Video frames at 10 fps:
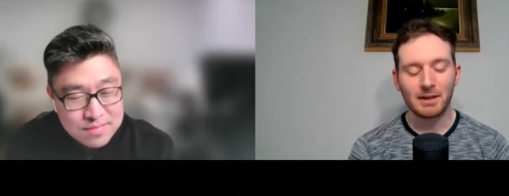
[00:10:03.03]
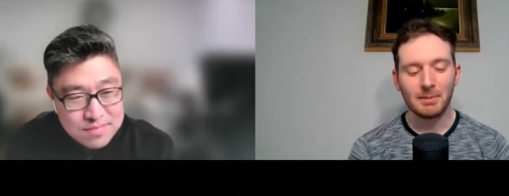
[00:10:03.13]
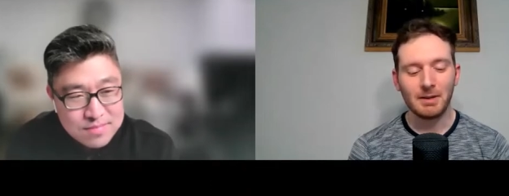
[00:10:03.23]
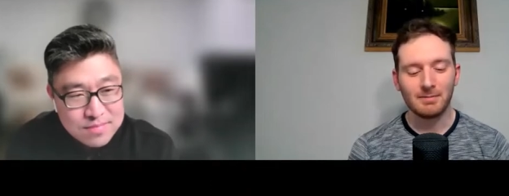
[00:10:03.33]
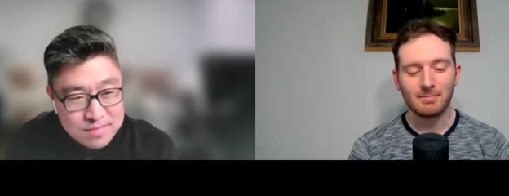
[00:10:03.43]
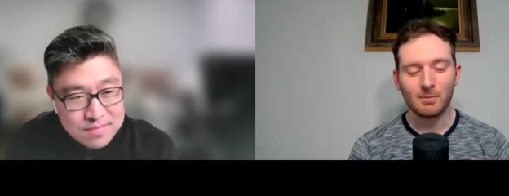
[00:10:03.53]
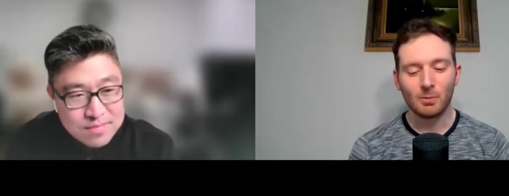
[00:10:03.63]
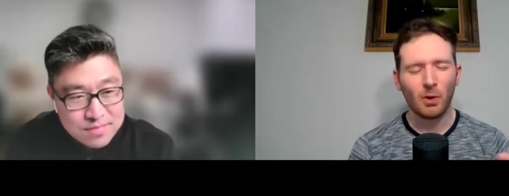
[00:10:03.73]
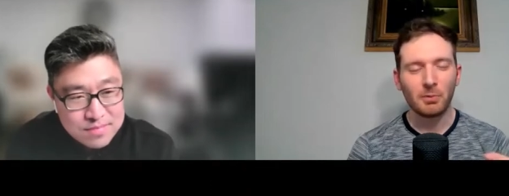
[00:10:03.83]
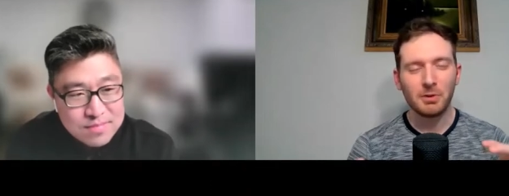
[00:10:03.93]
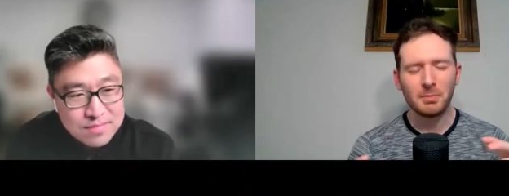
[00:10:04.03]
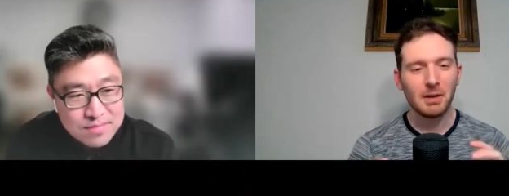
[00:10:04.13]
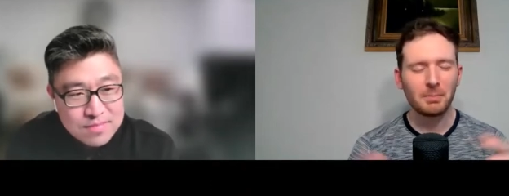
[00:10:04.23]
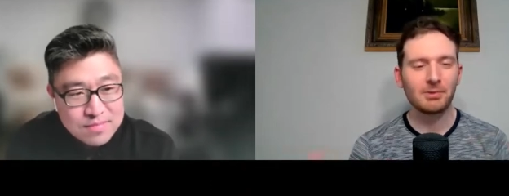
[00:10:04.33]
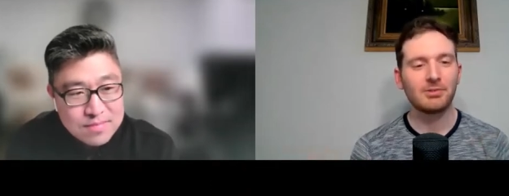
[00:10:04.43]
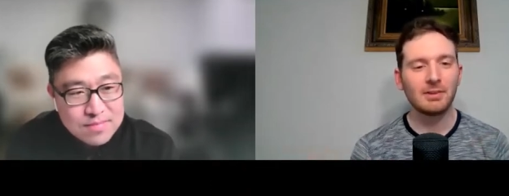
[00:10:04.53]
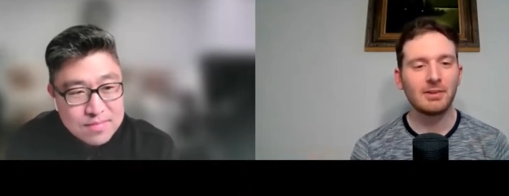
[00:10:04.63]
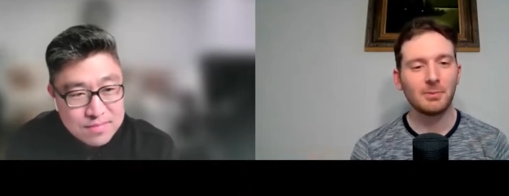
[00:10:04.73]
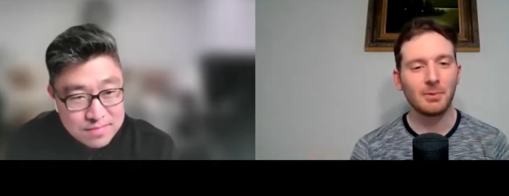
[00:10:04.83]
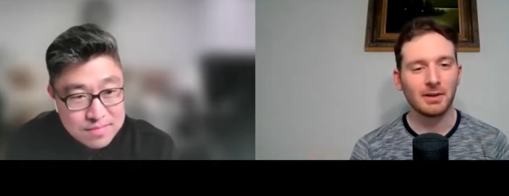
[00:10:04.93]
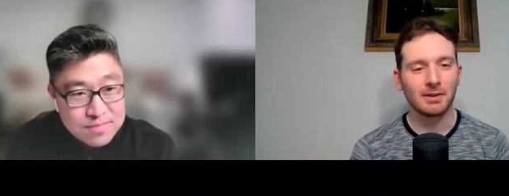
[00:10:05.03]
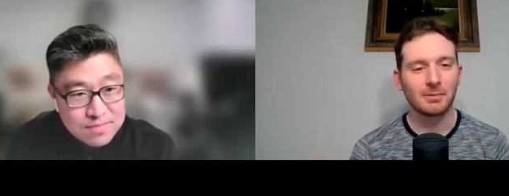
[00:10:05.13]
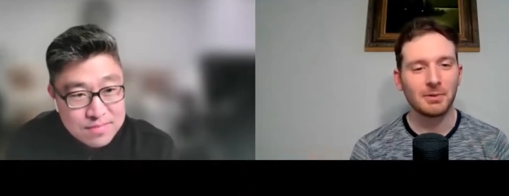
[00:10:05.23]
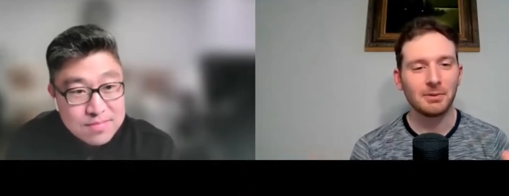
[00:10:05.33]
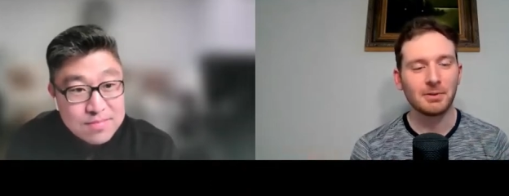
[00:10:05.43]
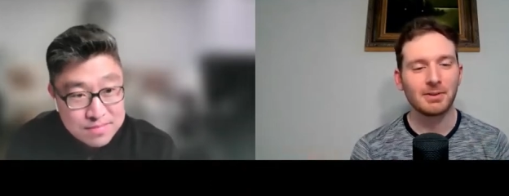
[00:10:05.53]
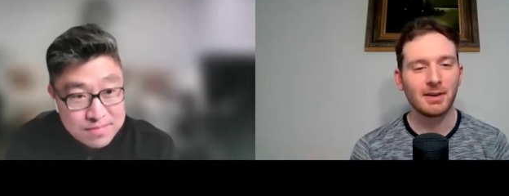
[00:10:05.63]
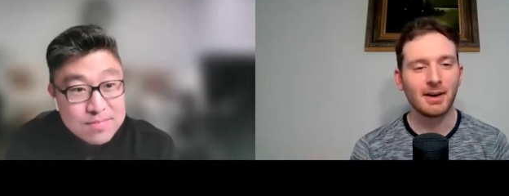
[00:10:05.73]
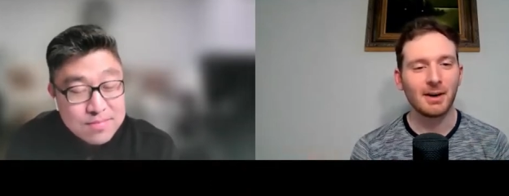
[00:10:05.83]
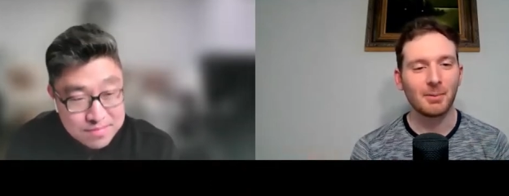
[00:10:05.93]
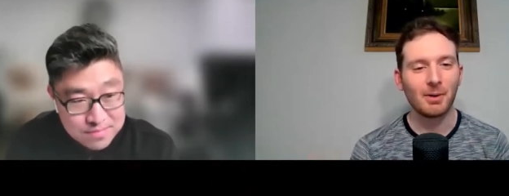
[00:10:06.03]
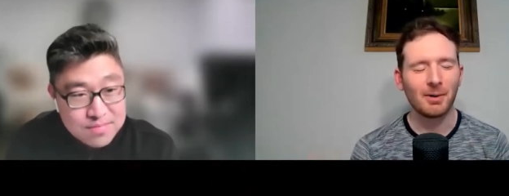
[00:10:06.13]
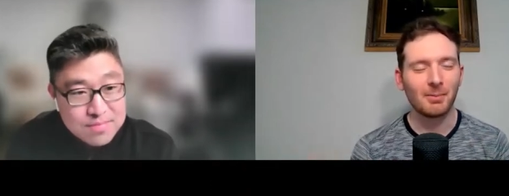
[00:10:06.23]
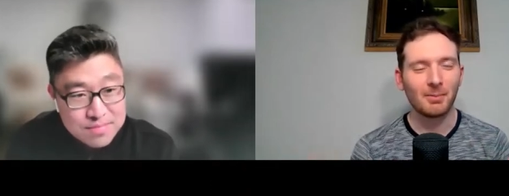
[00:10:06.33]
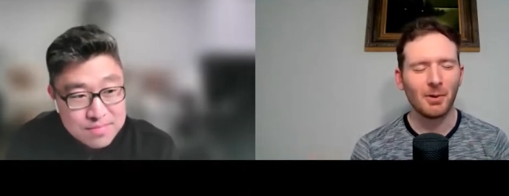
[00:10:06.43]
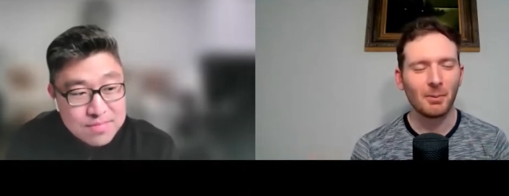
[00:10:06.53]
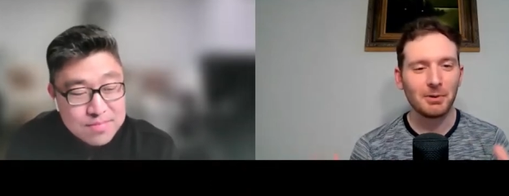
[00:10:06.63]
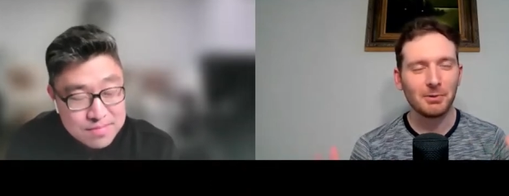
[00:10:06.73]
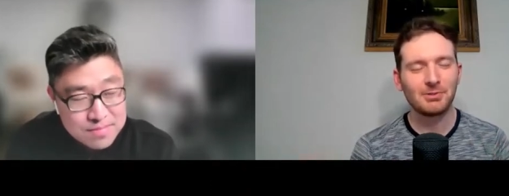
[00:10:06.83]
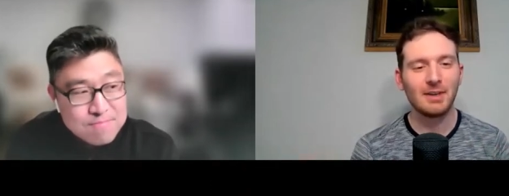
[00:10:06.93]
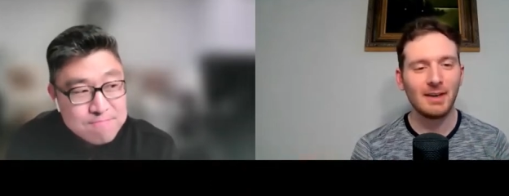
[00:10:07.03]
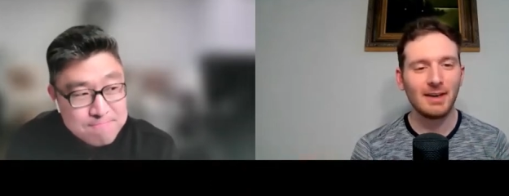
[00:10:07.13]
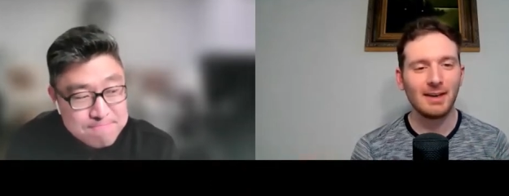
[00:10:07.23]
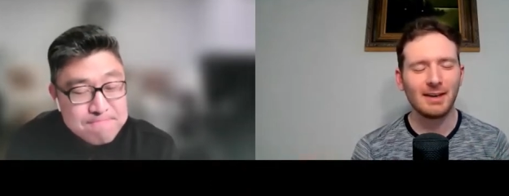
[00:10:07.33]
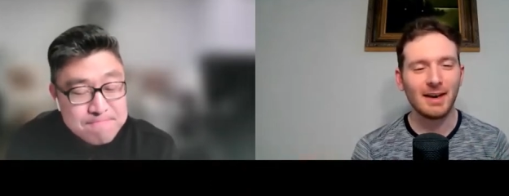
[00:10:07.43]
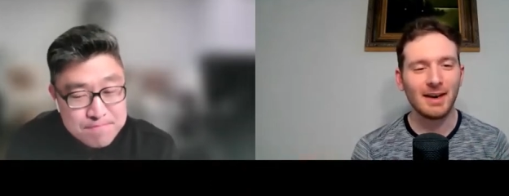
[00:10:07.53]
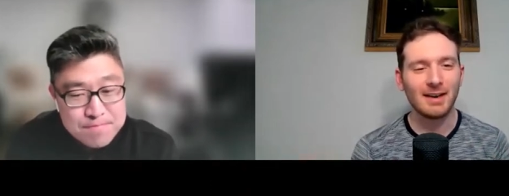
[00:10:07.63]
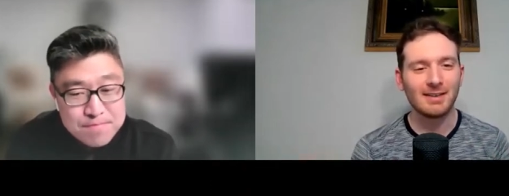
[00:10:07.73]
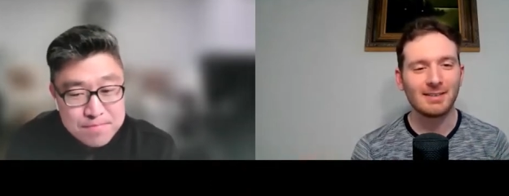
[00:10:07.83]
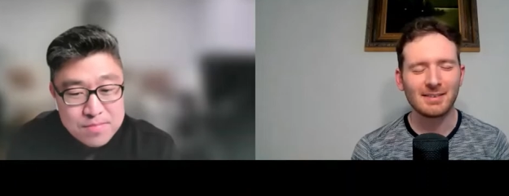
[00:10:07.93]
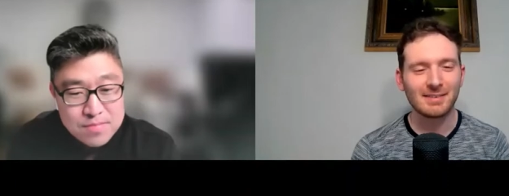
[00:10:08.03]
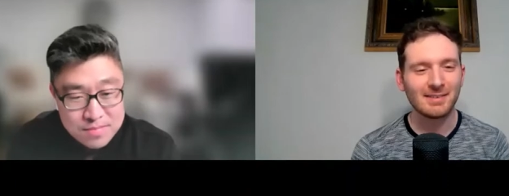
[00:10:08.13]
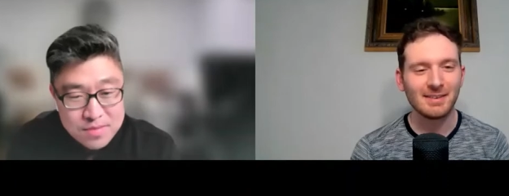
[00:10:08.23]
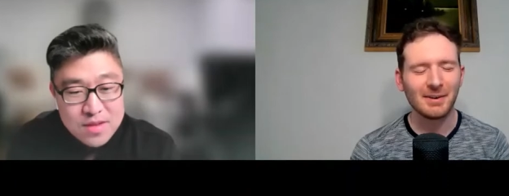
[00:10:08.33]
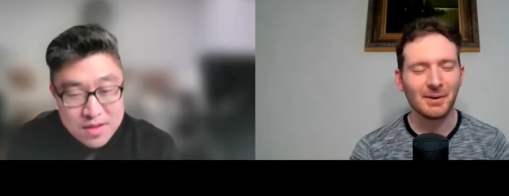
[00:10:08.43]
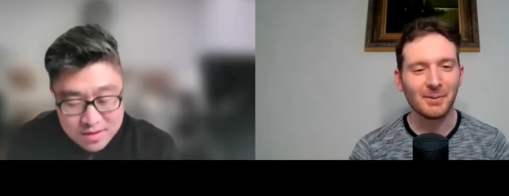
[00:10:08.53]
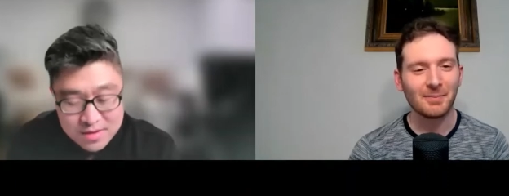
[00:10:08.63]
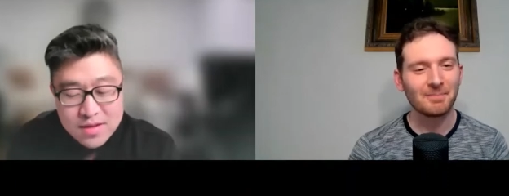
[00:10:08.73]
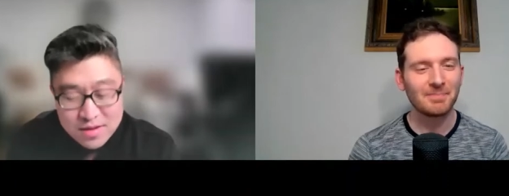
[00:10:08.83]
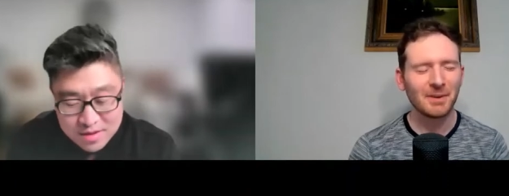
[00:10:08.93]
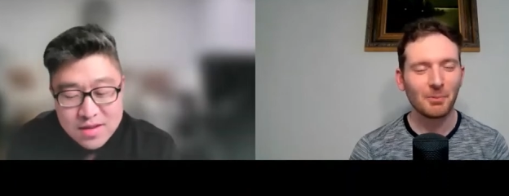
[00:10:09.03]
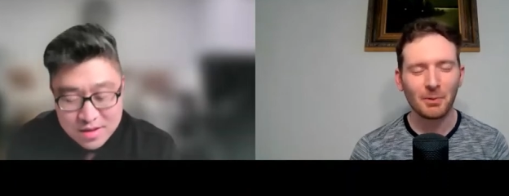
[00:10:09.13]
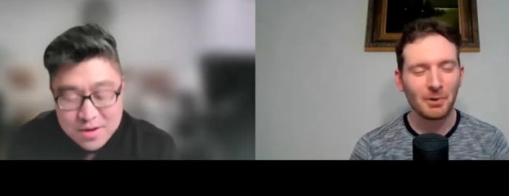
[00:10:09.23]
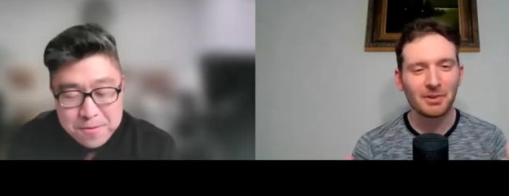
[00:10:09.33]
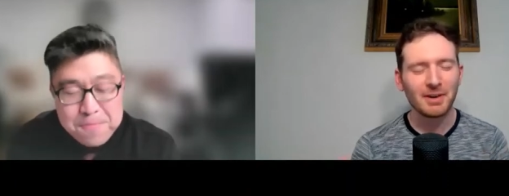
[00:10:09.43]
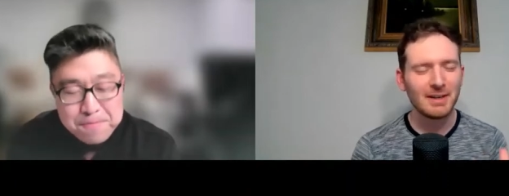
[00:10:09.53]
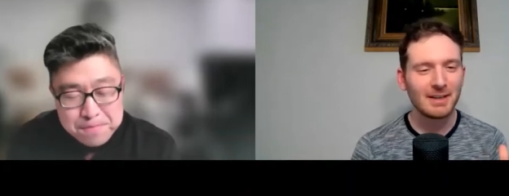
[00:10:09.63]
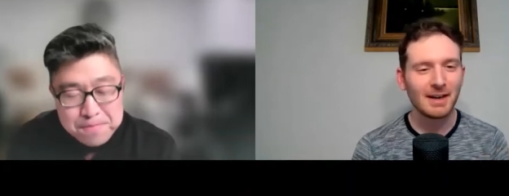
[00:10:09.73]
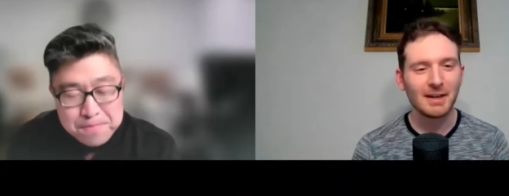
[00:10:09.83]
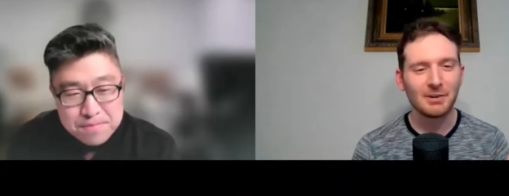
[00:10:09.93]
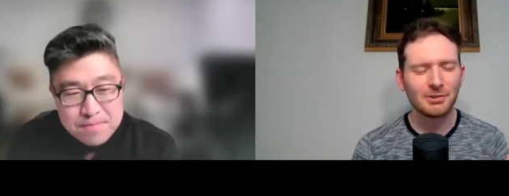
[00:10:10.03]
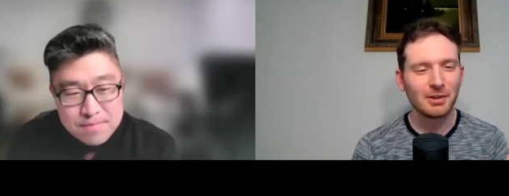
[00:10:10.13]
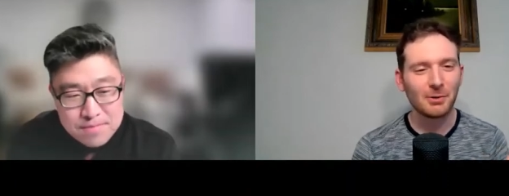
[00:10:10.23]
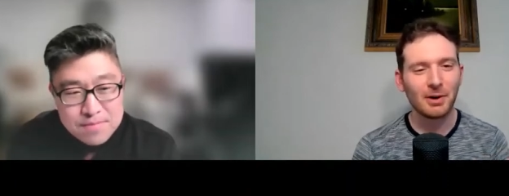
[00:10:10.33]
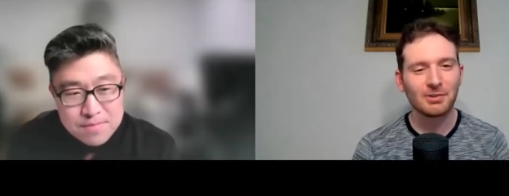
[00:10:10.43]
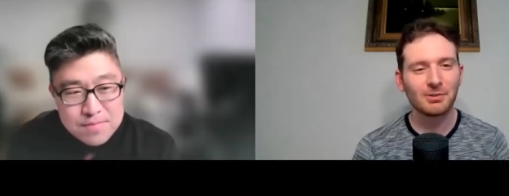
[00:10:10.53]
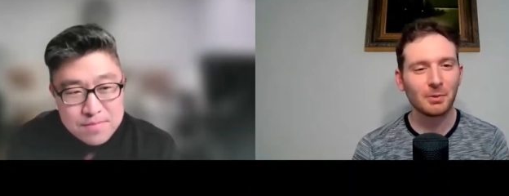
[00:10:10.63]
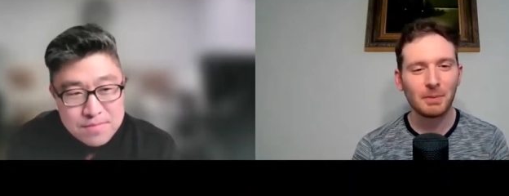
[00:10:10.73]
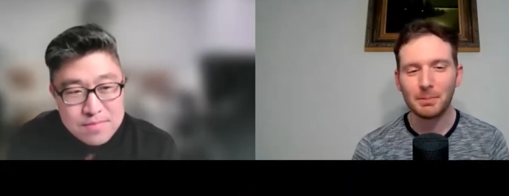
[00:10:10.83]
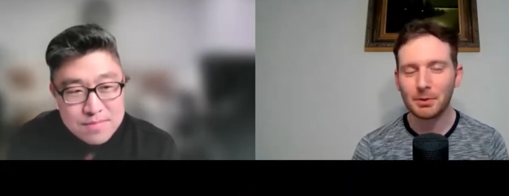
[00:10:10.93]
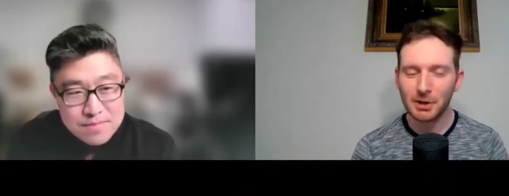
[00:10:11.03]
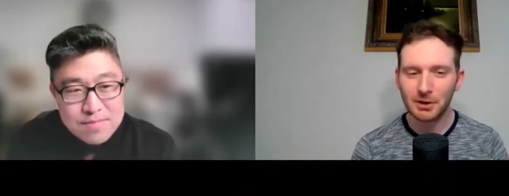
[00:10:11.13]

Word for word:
Speaker 1: like? I mean, what were you being presented with when you were there? What what were you seeing? And you know, were were there any kind of interesting questions? Were people